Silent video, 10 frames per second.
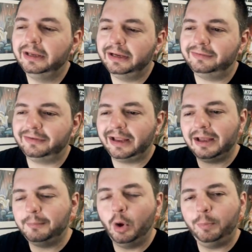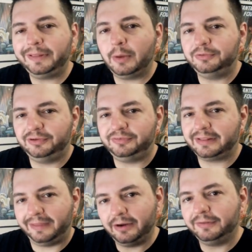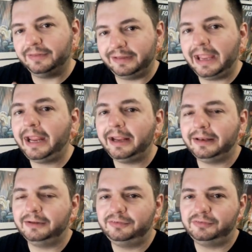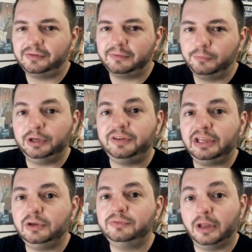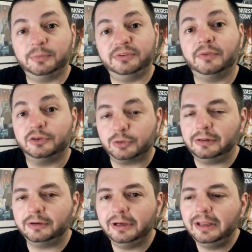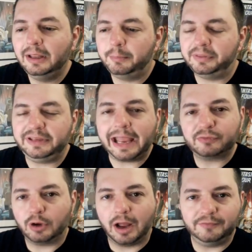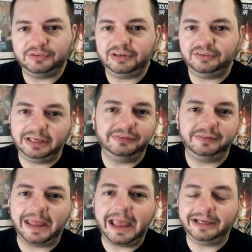It's like, I'm hoping that was just like there in the day, and that's just like footage they used to help sell the trailer, but the actual conversation isn't that.